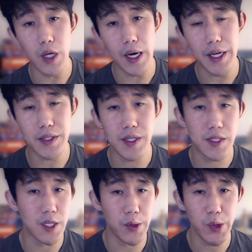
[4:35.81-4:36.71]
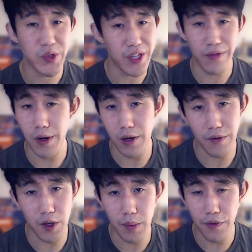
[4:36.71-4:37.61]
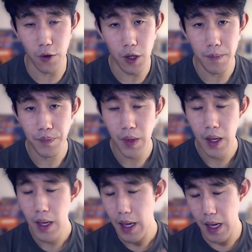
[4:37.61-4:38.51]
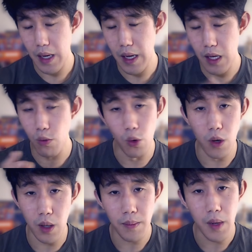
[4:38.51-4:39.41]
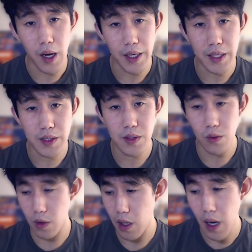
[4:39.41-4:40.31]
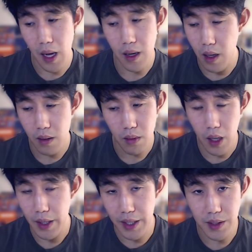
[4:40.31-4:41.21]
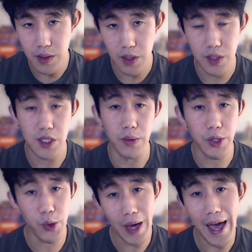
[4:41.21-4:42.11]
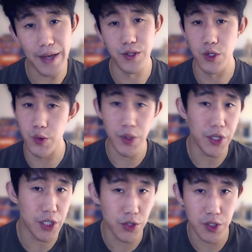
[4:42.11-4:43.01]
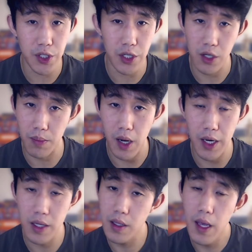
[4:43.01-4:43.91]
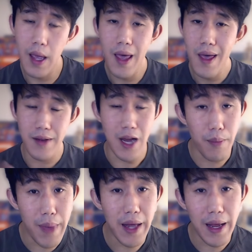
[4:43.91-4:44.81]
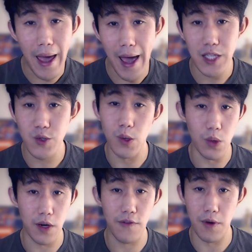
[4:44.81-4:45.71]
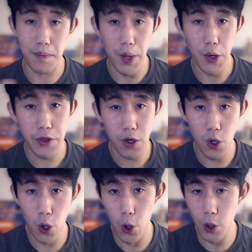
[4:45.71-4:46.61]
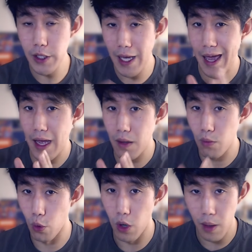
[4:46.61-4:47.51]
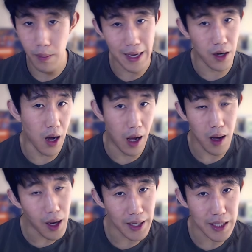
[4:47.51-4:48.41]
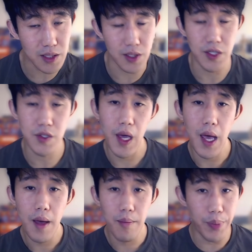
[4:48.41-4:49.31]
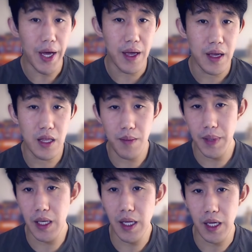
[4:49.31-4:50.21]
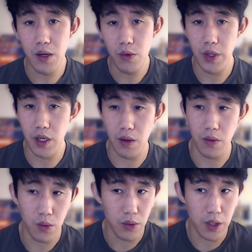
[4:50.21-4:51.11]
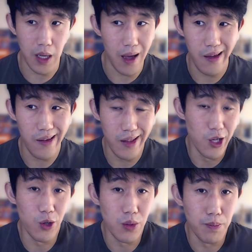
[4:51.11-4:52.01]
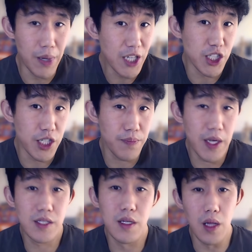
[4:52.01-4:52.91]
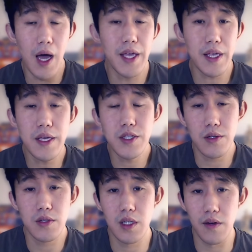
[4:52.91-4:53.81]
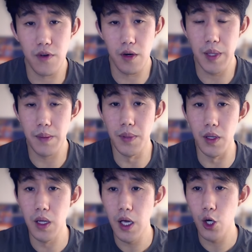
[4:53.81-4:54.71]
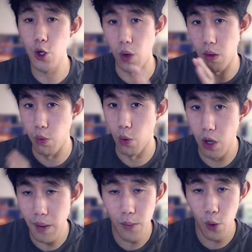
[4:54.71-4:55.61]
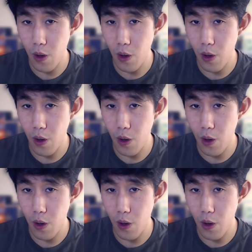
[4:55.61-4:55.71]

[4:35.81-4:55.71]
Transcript: audience is someone who's never heard of you before. And a warm audience or a hot audience is someone who has or is really interested in your product. Now, meta ads will work for both cold and warm and hot audiences. But in the beginning, when you're got a low budget, it's a lot easier to convert people who are warm or